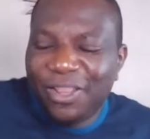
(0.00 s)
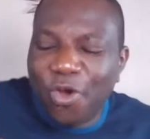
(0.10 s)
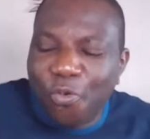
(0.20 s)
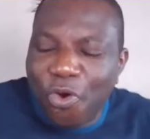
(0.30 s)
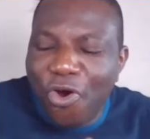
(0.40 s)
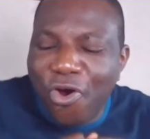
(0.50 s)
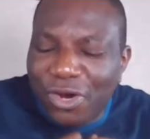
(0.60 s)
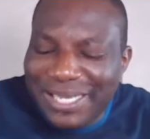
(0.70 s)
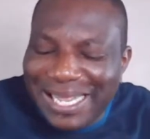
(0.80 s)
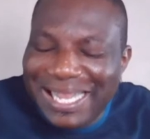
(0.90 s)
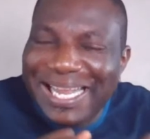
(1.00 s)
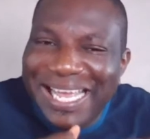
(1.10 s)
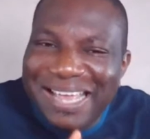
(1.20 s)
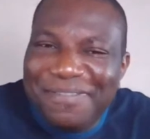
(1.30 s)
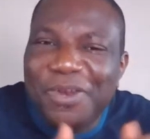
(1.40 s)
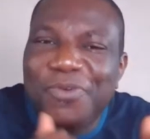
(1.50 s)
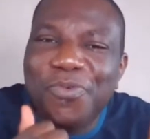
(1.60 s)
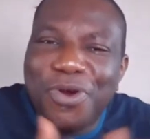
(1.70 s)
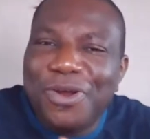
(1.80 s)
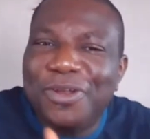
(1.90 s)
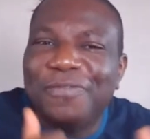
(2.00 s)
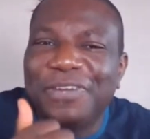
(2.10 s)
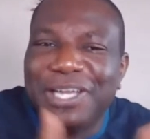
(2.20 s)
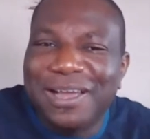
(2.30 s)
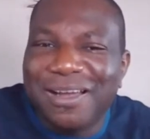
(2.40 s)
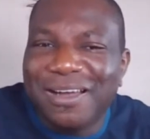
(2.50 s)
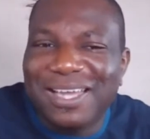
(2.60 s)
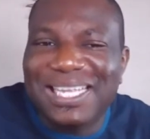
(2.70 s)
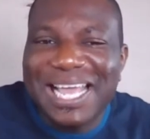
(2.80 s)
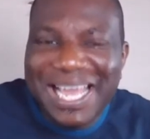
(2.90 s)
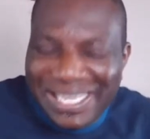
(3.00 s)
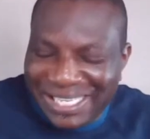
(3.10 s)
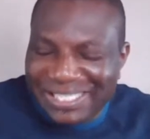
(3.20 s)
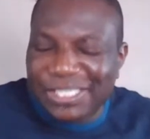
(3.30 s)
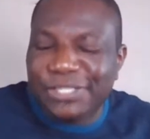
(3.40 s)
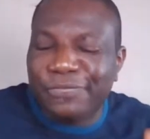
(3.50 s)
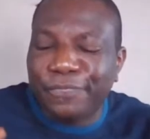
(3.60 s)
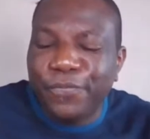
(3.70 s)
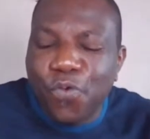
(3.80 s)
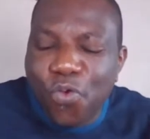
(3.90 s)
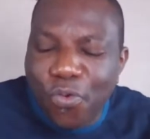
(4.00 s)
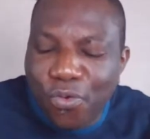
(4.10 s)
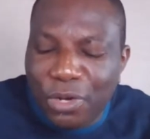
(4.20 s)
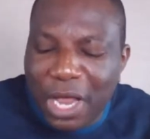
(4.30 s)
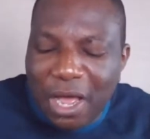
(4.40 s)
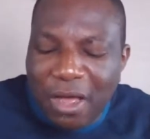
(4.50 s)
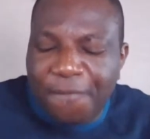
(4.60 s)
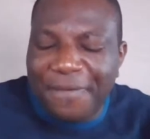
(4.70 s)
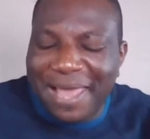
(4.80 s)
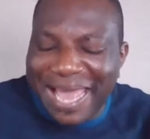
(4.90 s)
the Word, the living Word of God, he says, is full of